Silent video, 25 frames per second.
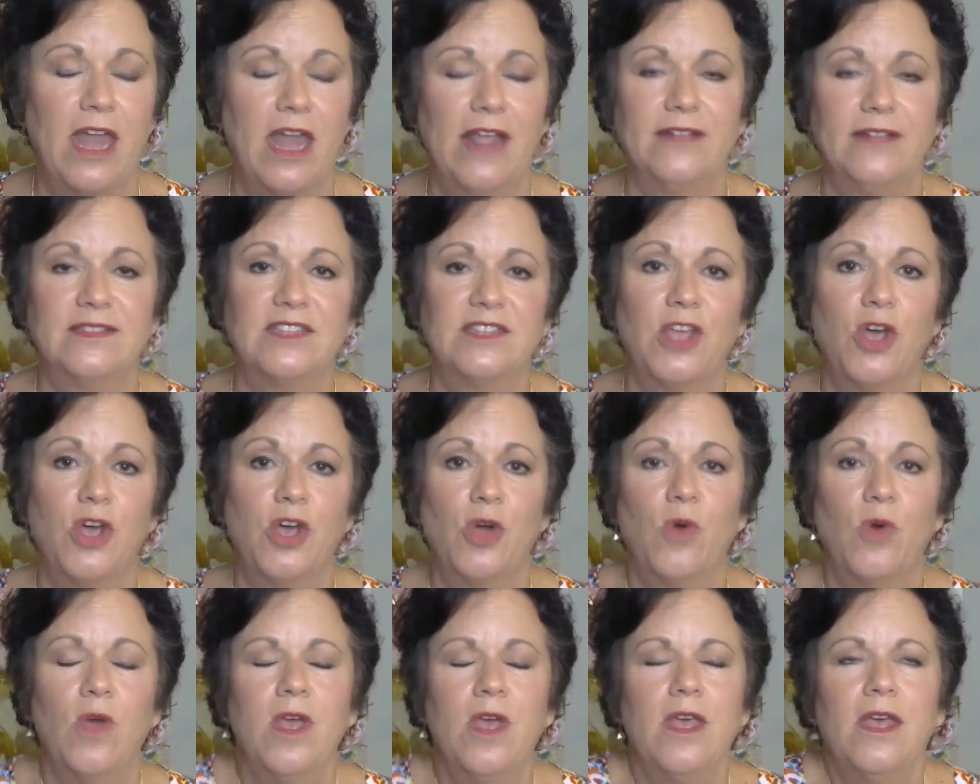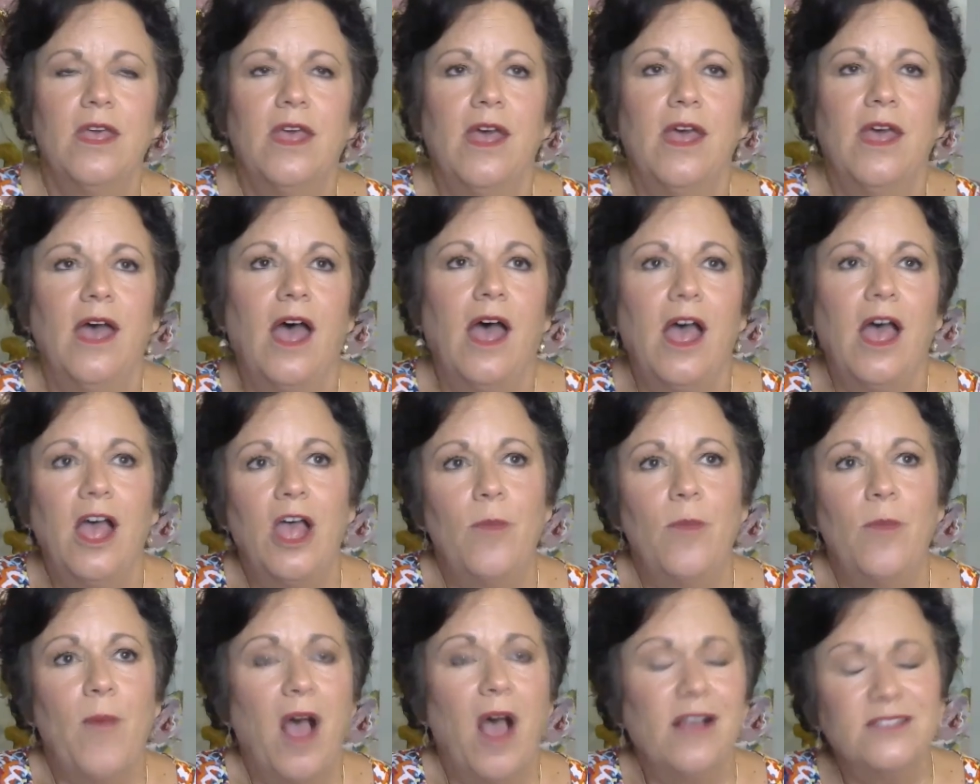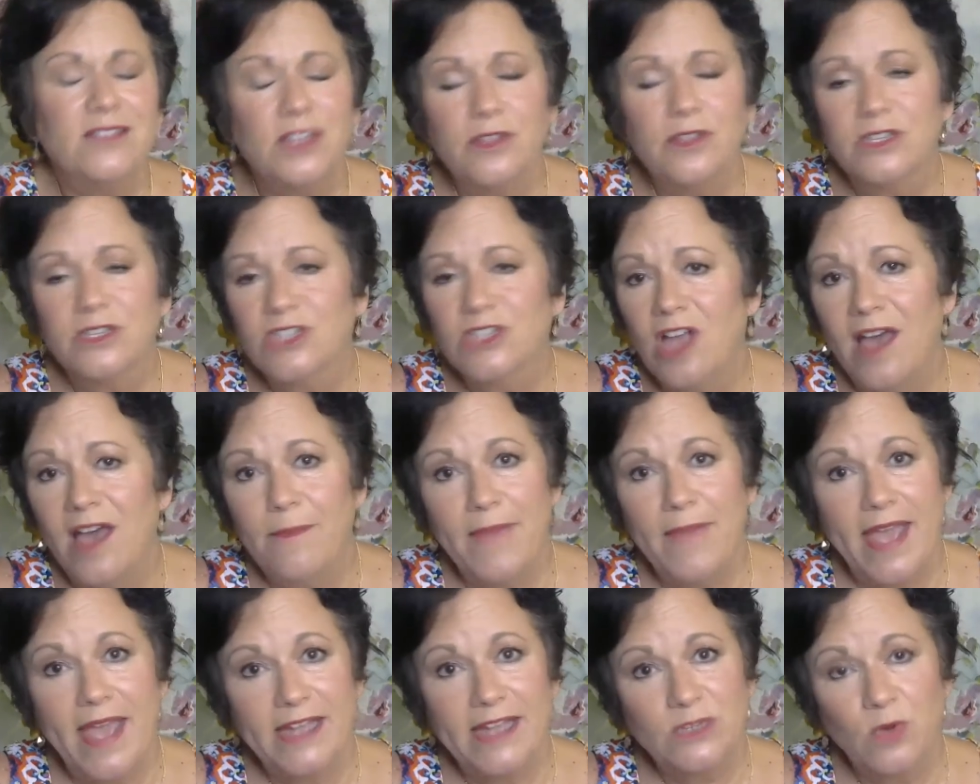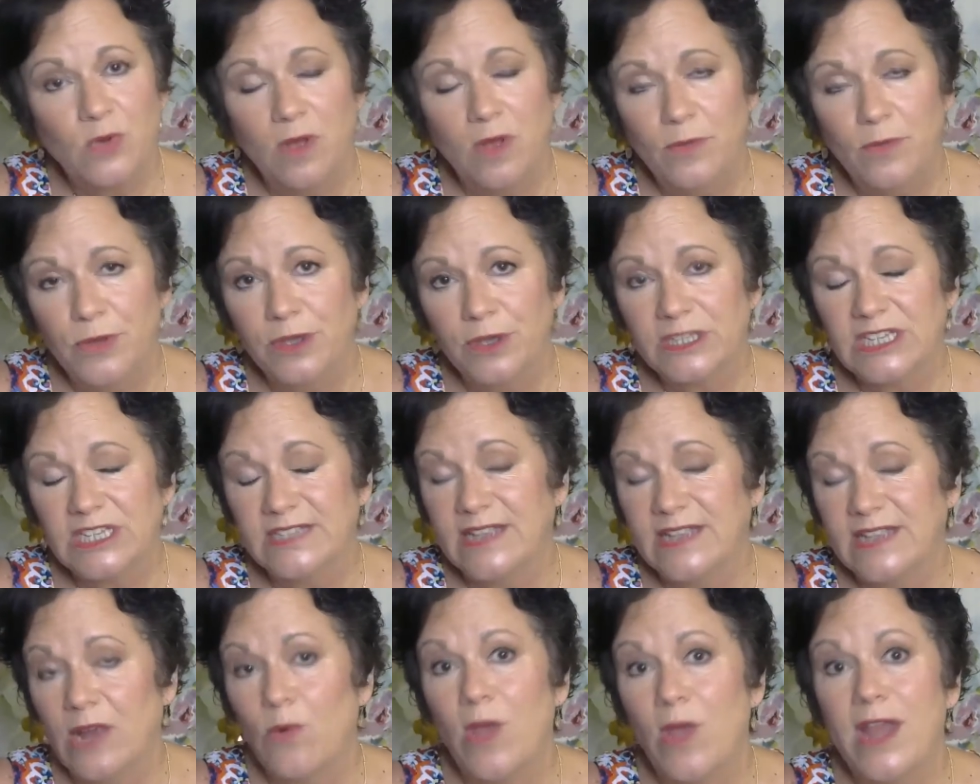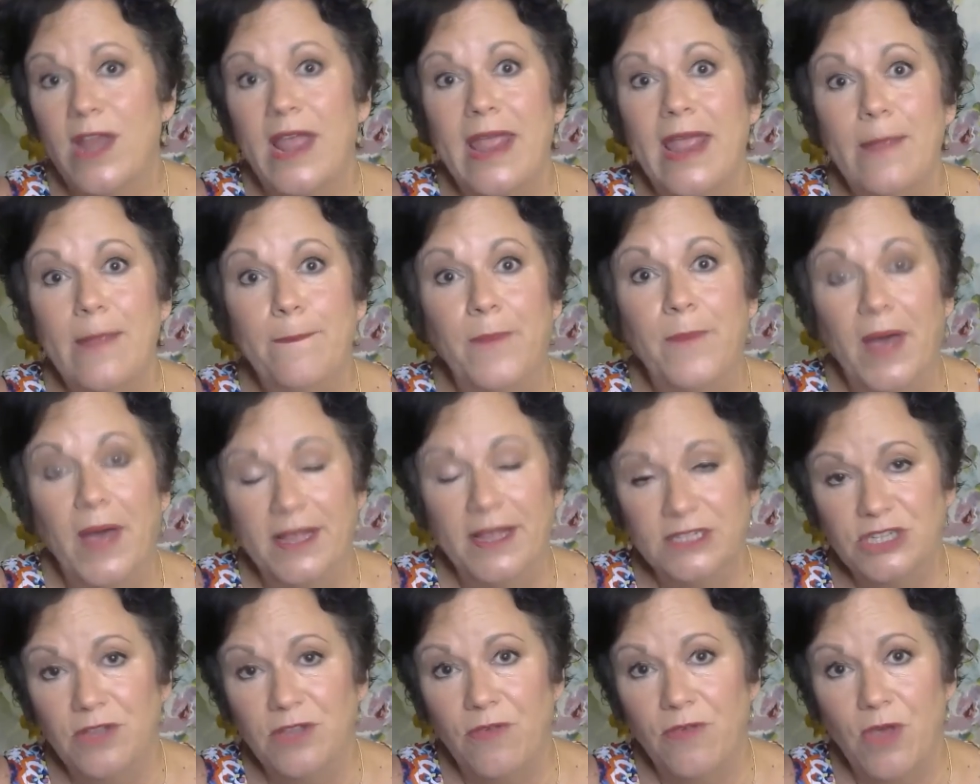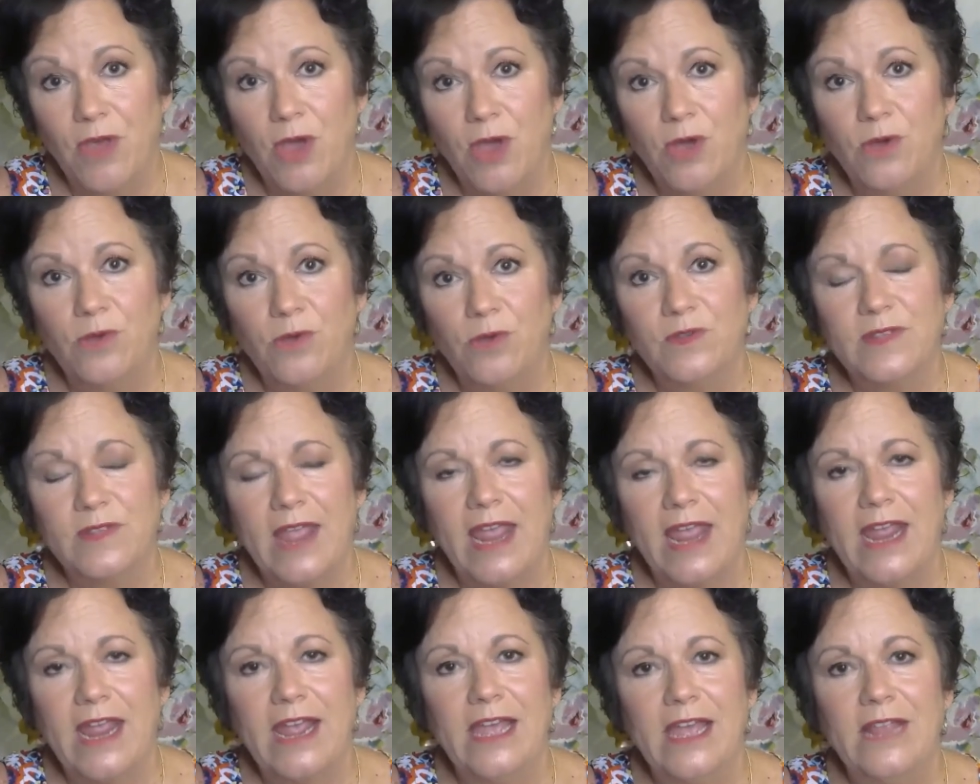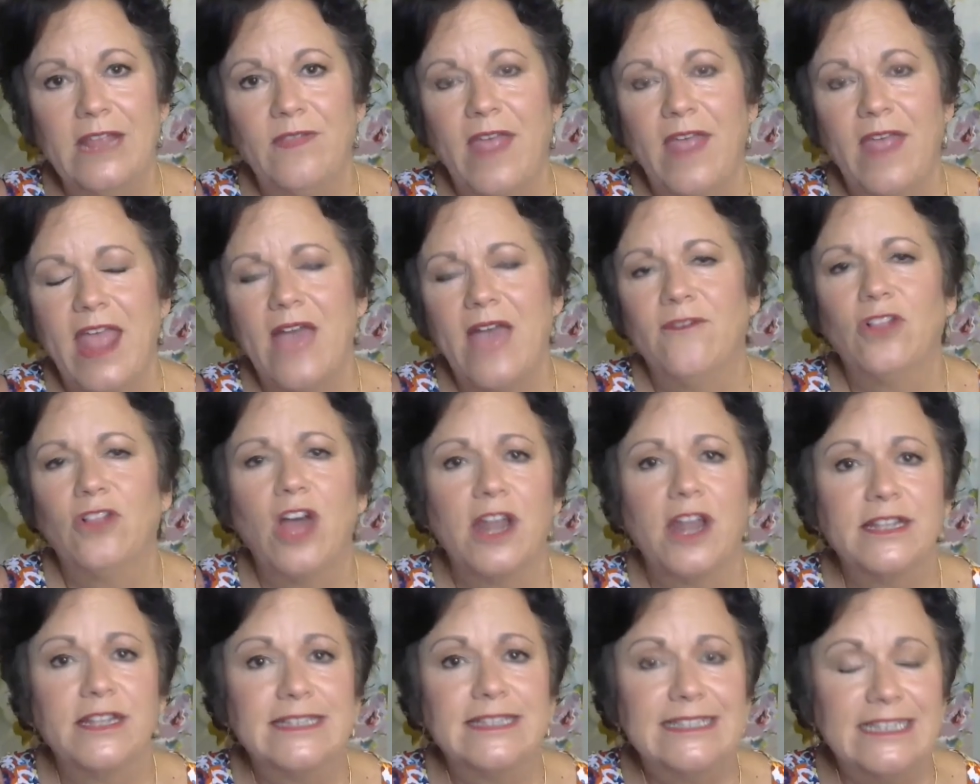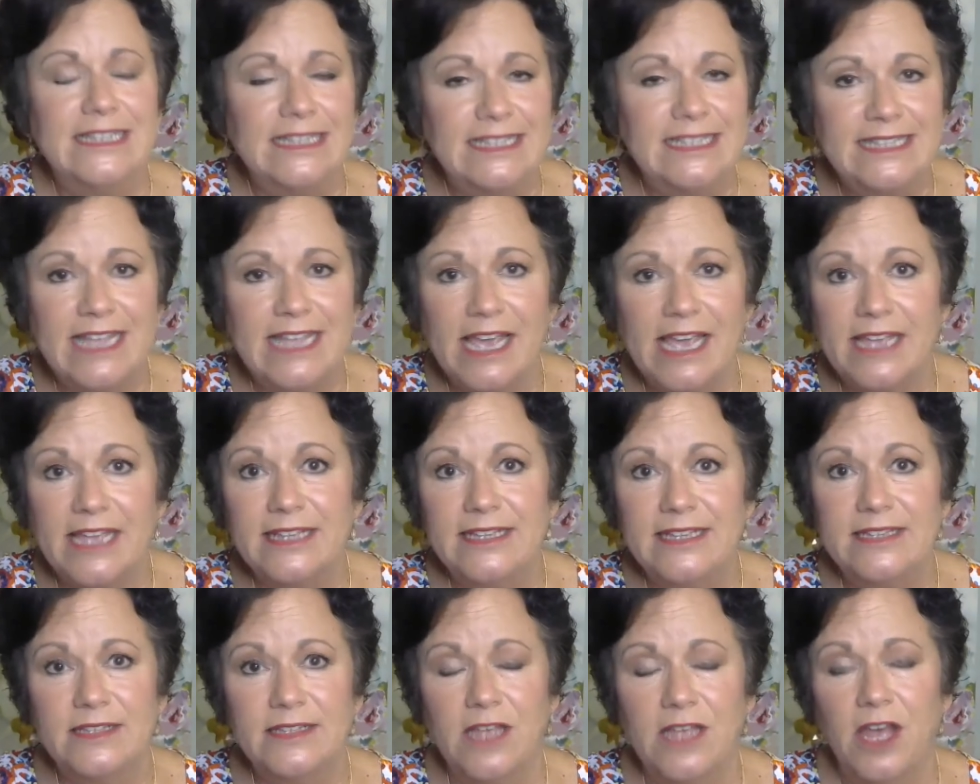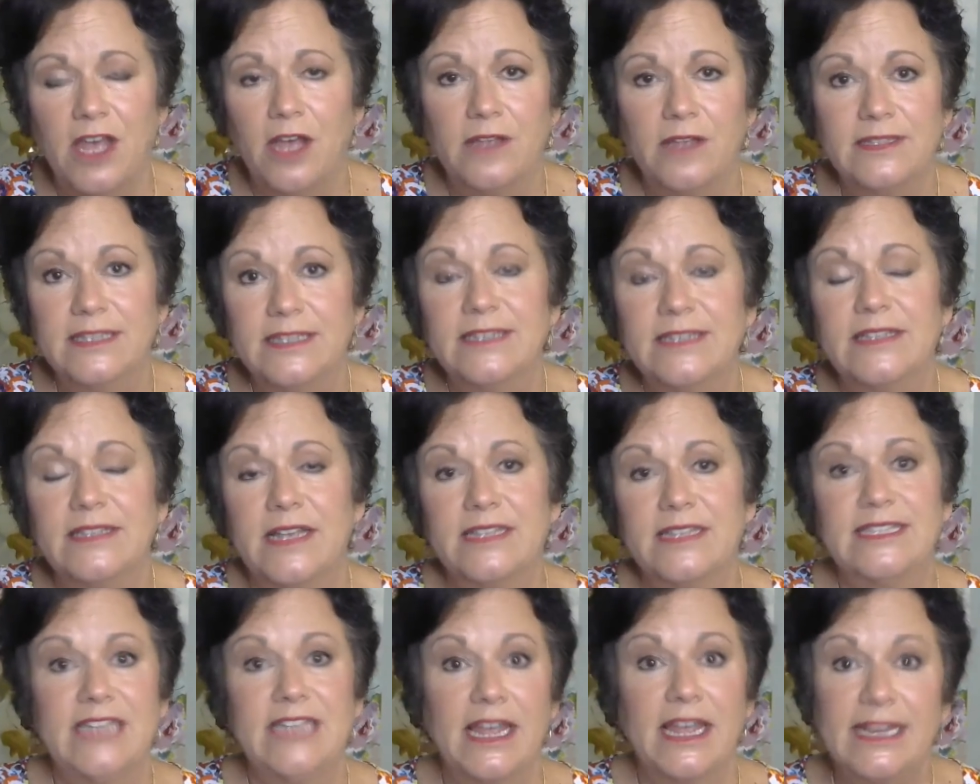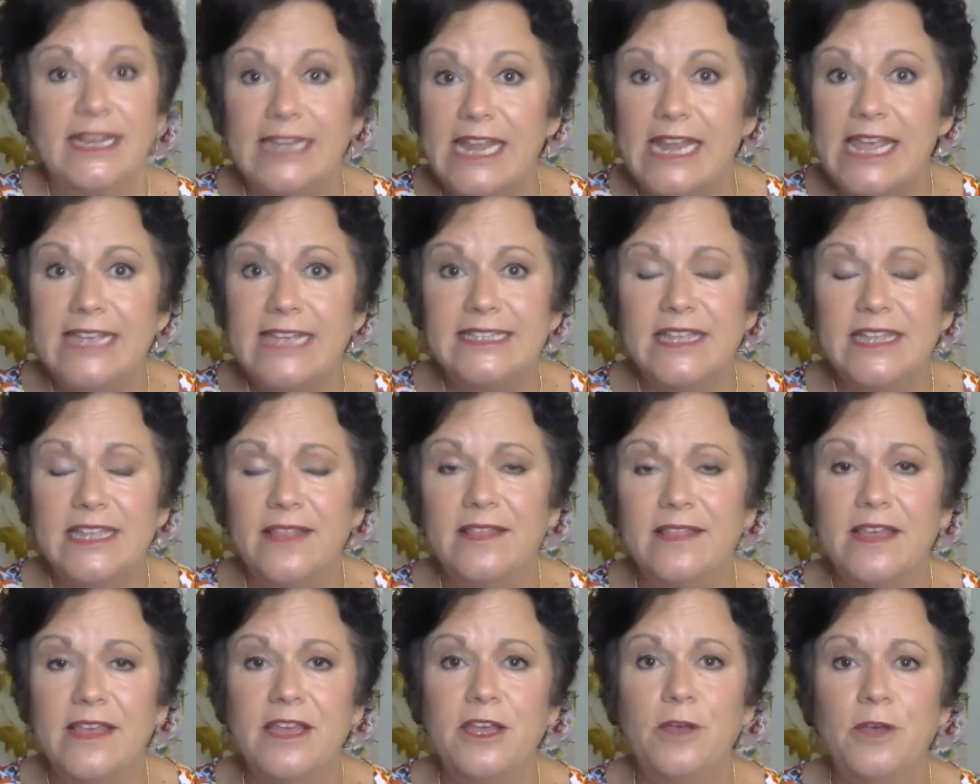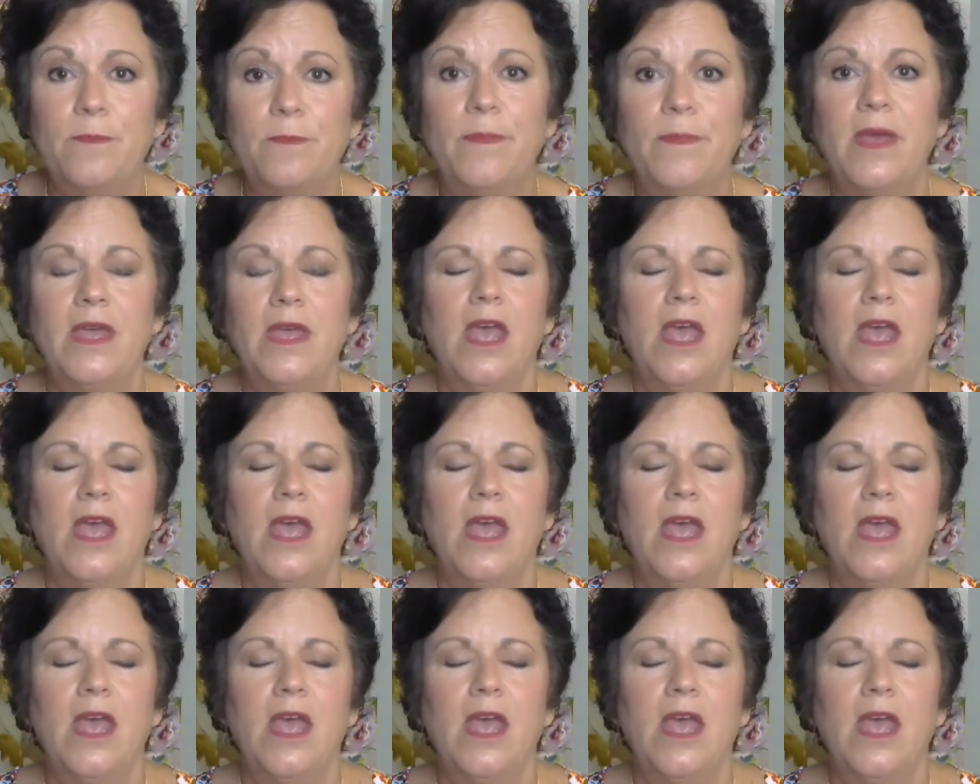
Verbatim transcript: And so, um, also, the John Maxwell books because I read a bunch of those, and they have a lot of mm-hmm. success uh, success techniques in them.